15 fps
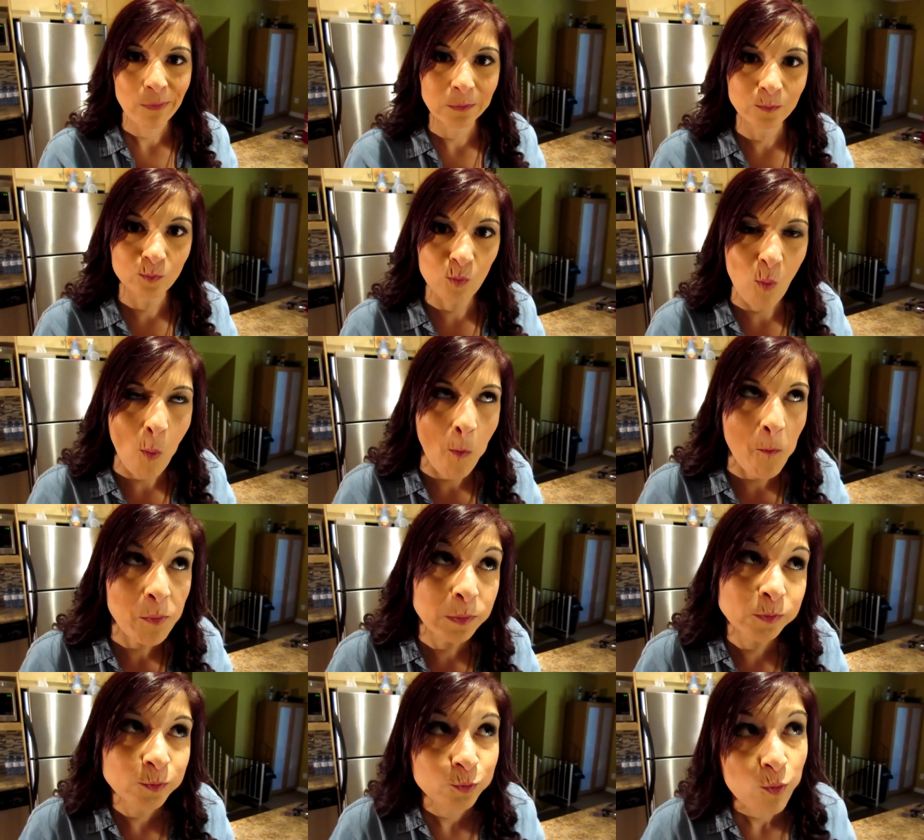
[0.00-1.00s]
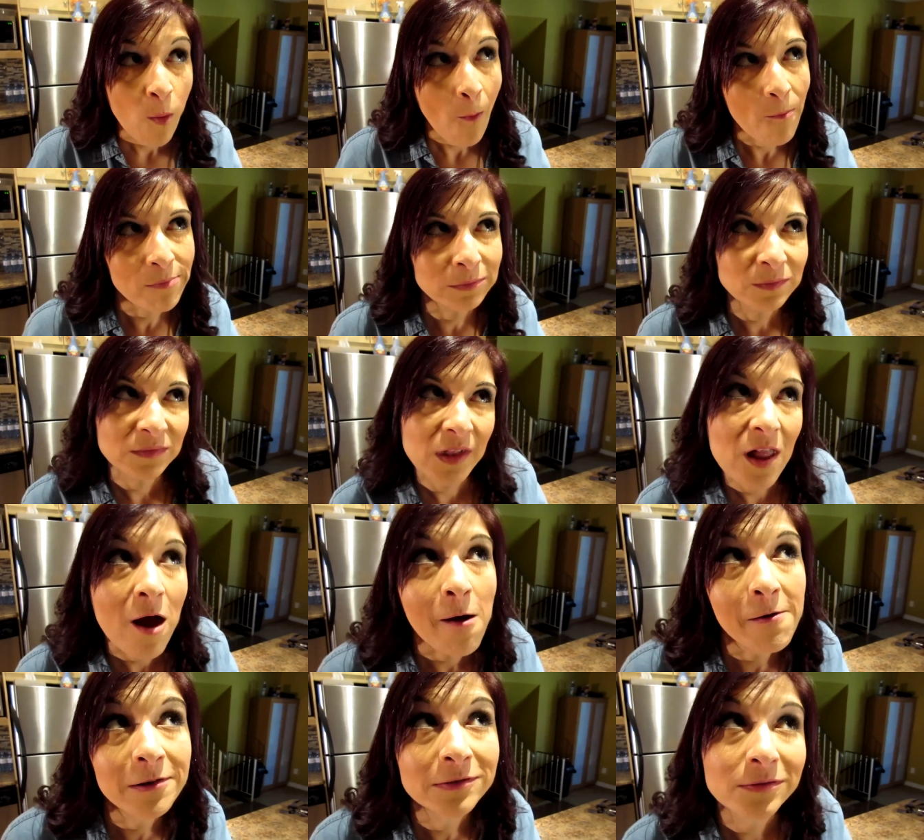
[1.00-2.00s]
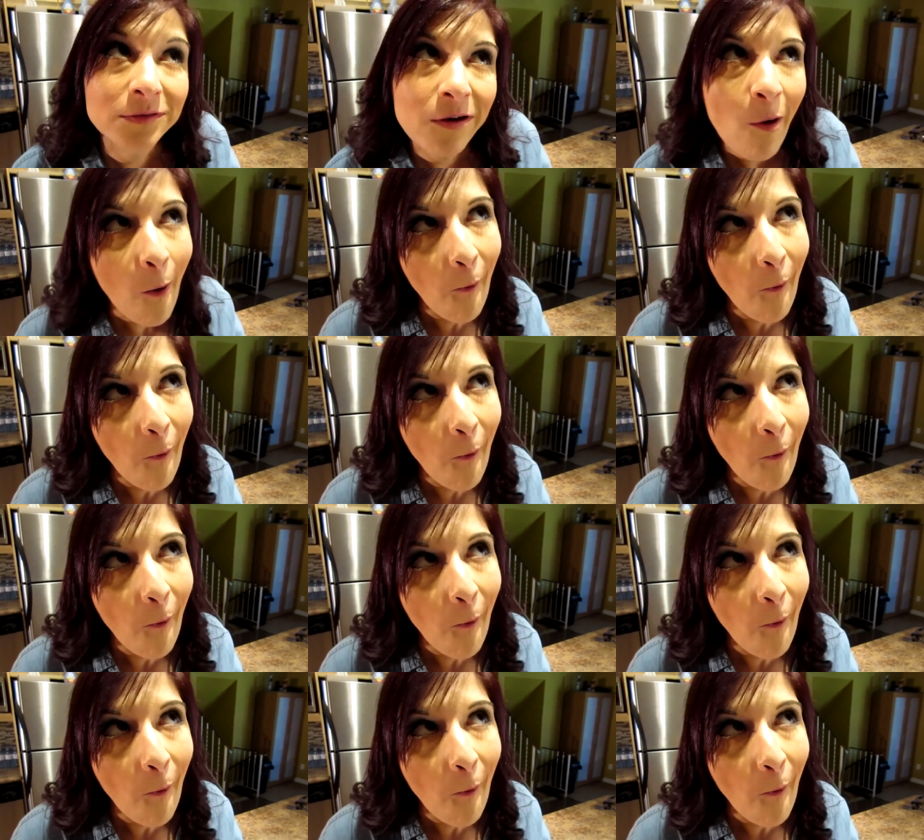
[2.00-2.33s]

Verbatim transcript: Mm, Big Macs, nuggets, and fries.